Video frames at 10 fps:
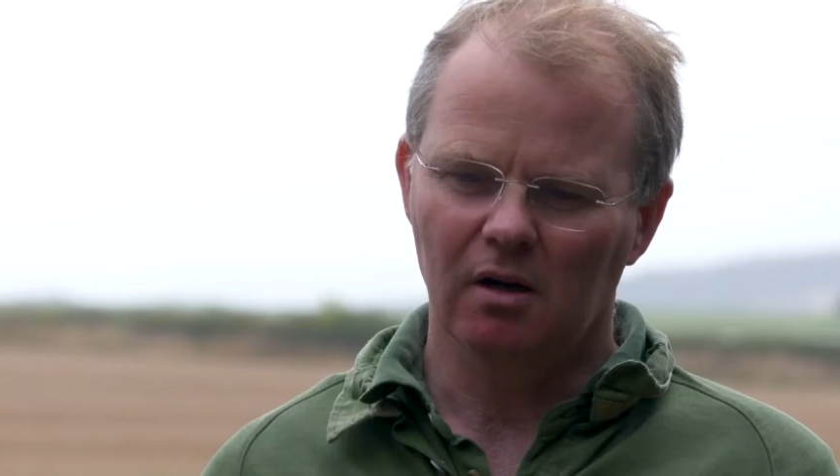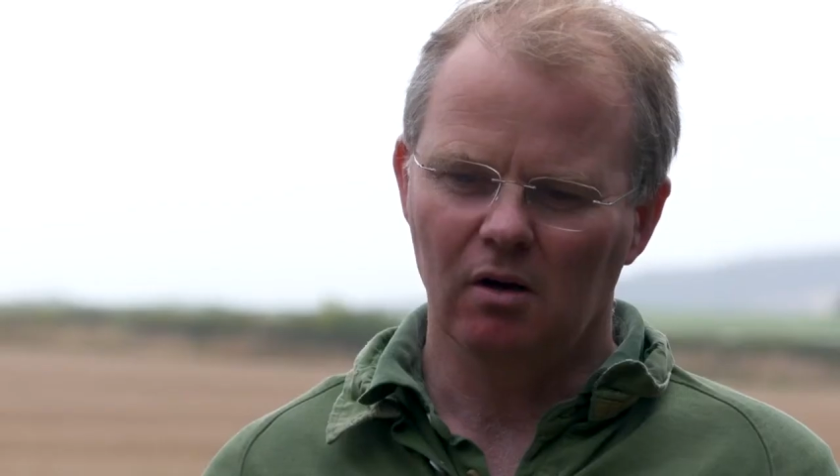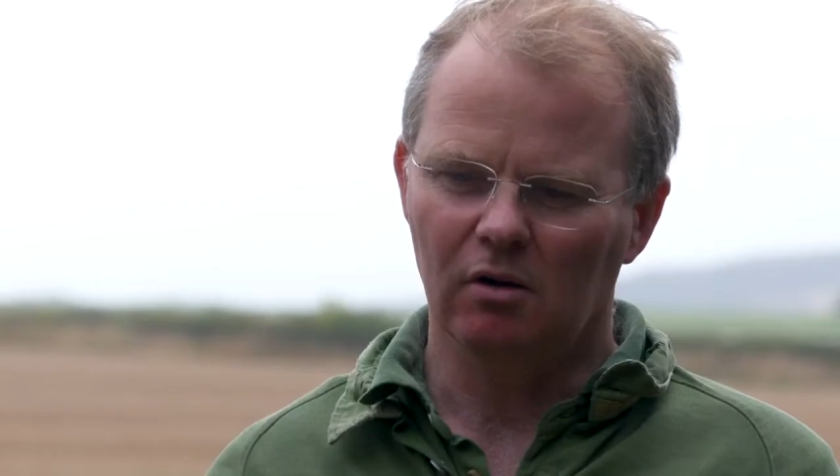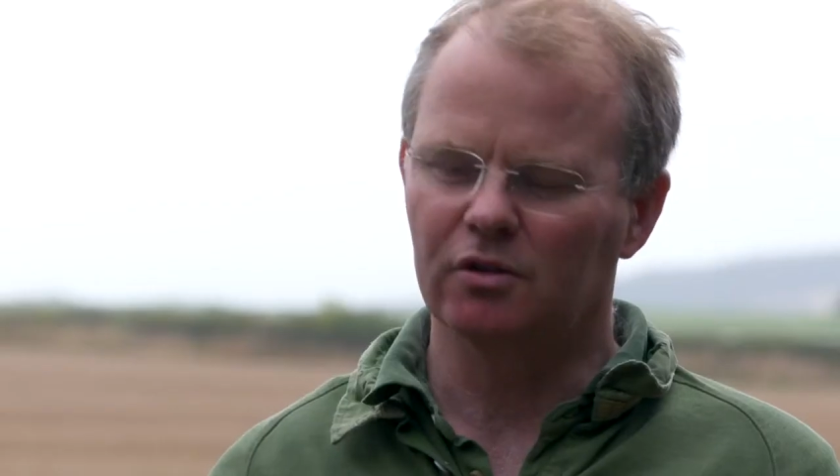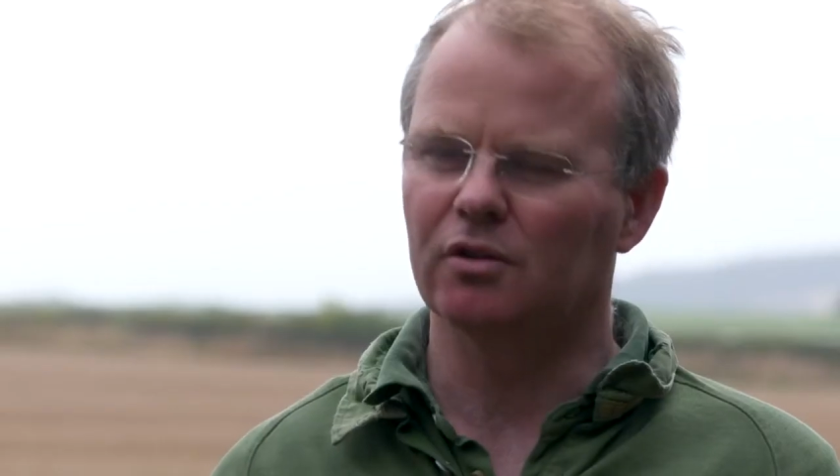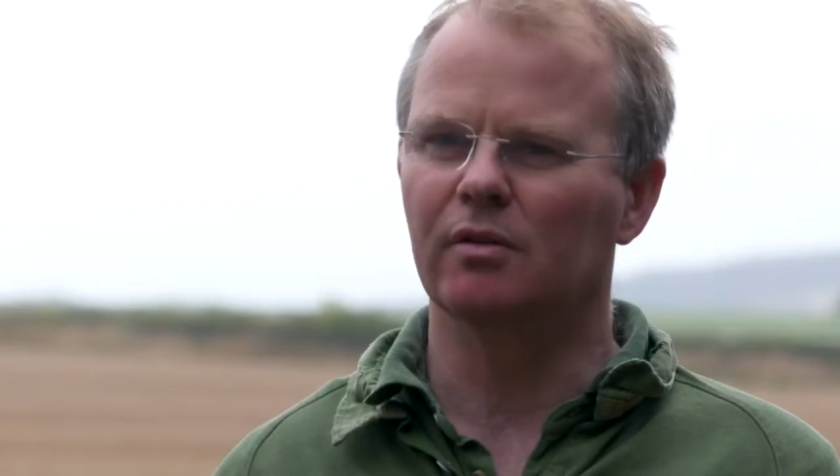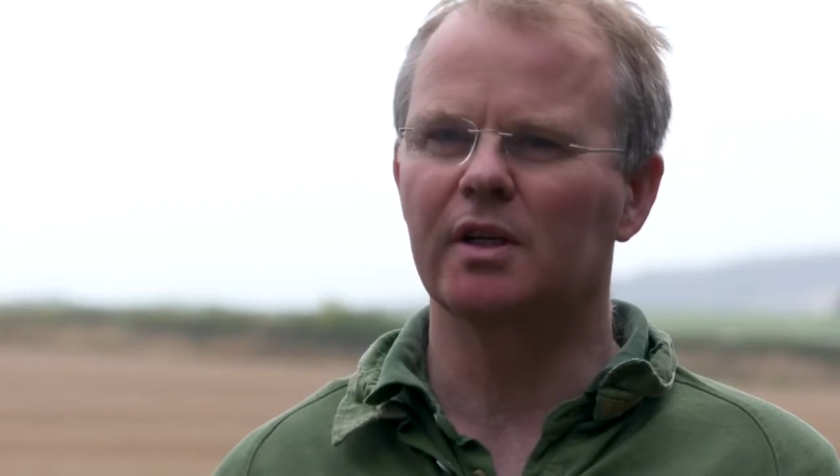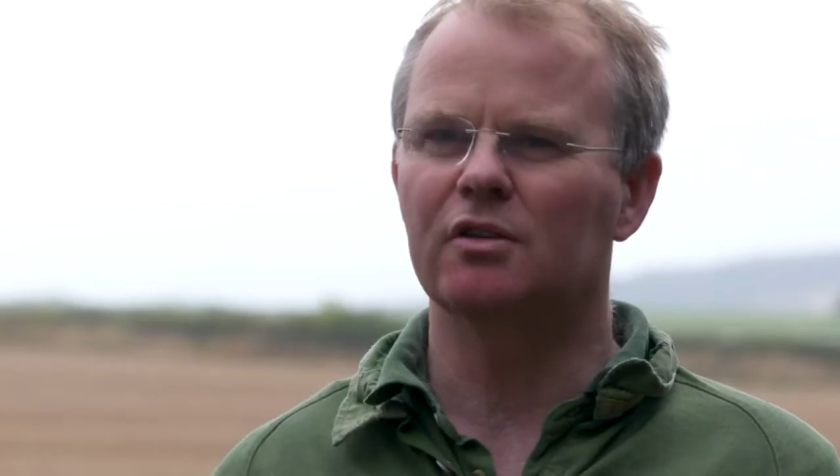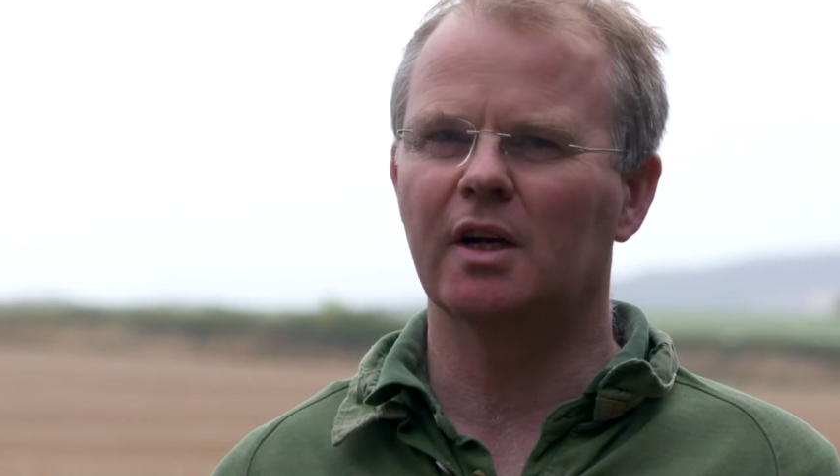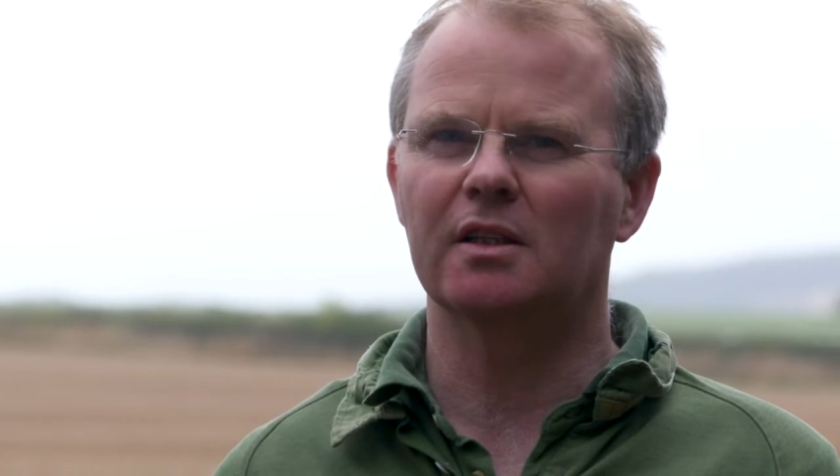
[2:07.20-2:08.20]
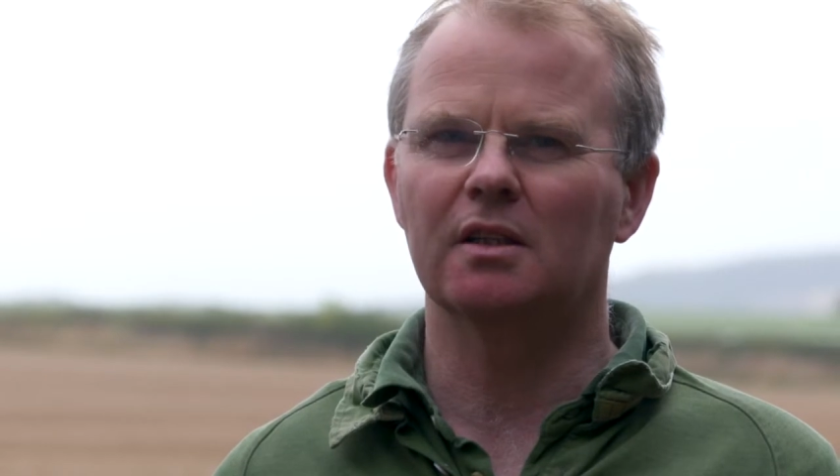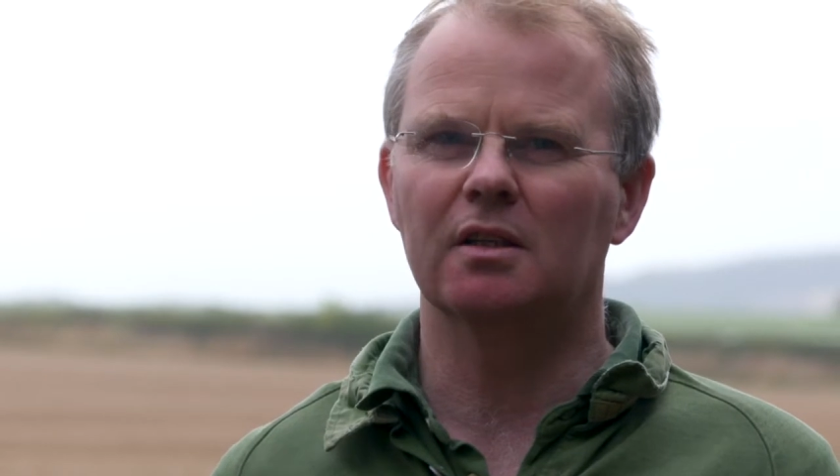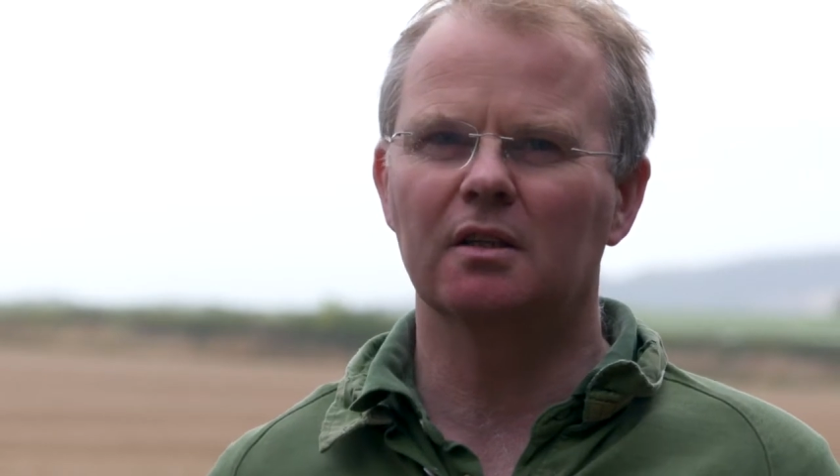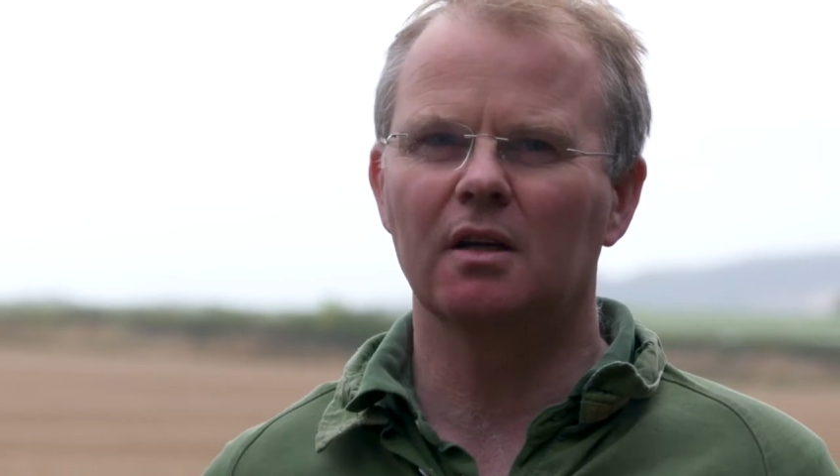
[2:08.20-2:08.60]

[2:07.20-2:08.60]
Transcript: Also interested